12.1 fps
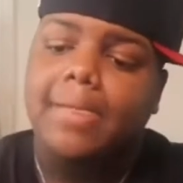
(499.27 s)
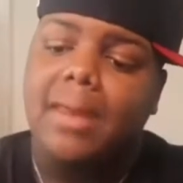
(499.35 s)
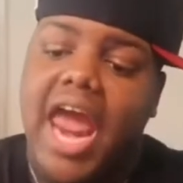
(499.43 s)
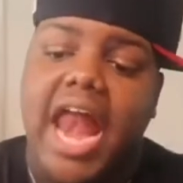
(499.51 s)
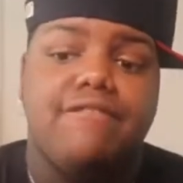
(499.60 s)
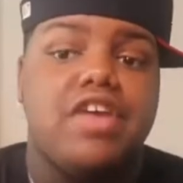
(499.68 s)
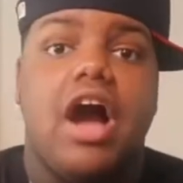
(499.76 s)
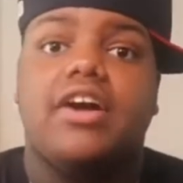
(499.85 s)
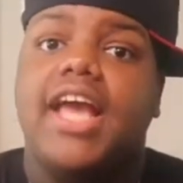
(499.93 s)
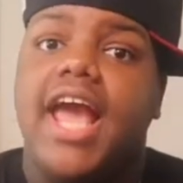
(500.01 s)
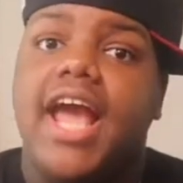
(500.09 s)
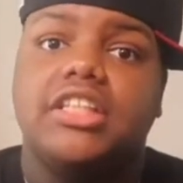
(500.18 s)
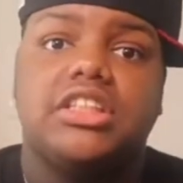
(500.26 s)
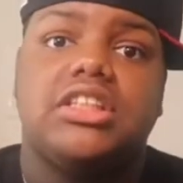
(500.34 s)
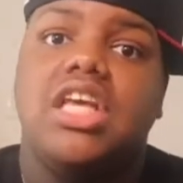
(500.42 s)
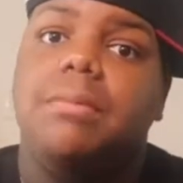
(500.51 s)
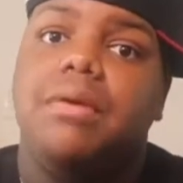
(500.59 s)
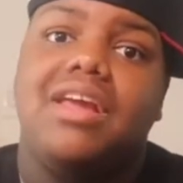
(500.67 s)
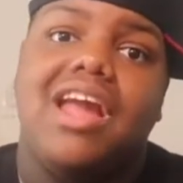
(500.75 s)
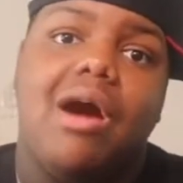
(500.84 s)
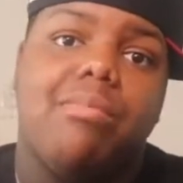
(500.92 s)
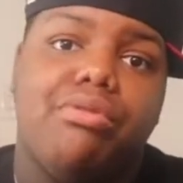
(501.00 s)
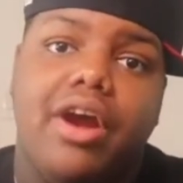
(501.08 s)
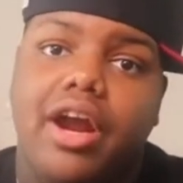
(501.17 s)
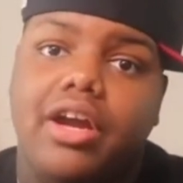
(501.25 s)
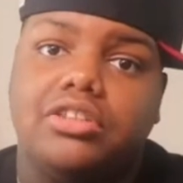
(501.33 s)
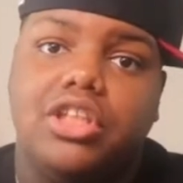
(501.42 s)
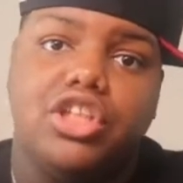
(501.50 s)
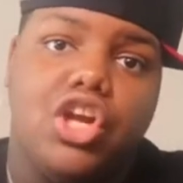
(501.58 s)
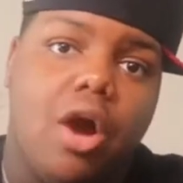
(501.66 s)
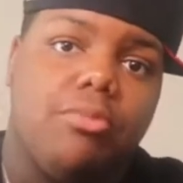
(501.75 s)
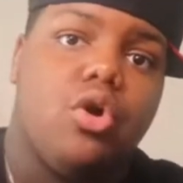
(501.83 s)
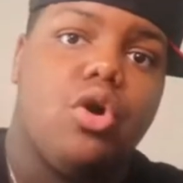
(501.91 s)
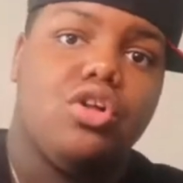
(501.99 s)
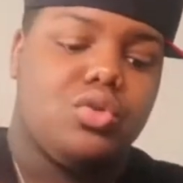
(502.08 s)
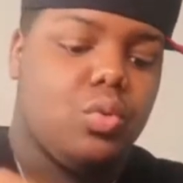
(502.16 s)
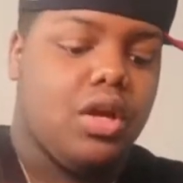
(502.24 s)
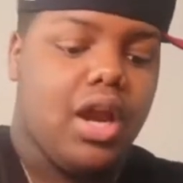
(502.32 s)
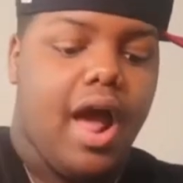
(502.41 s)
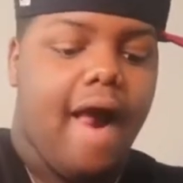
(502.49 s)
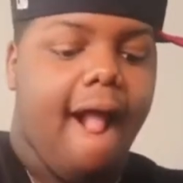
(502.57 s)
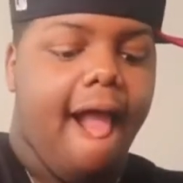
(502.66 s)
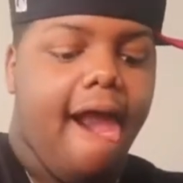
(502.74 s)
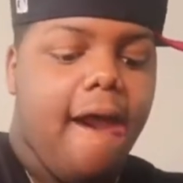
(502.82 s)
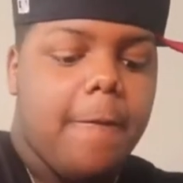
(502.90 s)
And if y'all can, just keep me in y'all prayers, because, you know, I'm going through a lot.